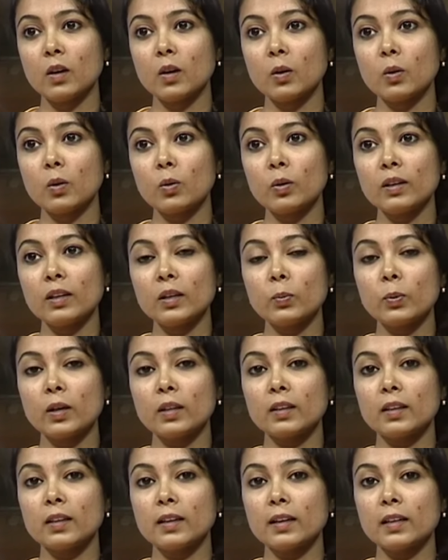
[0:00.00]
Only when
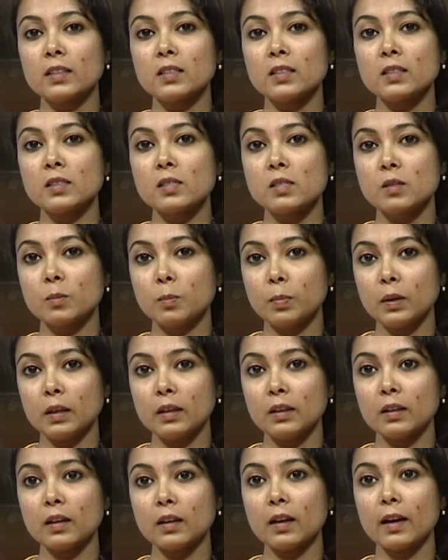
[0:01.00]
the letters
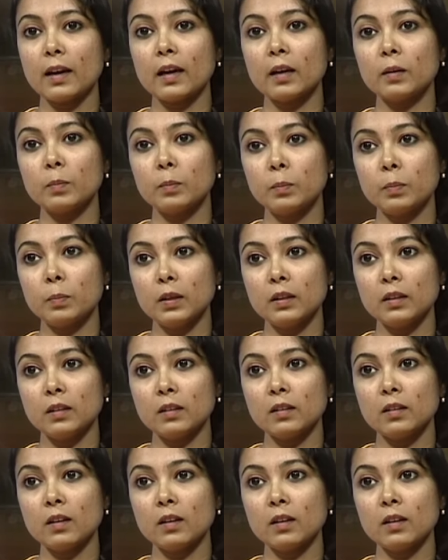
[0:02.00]
b and p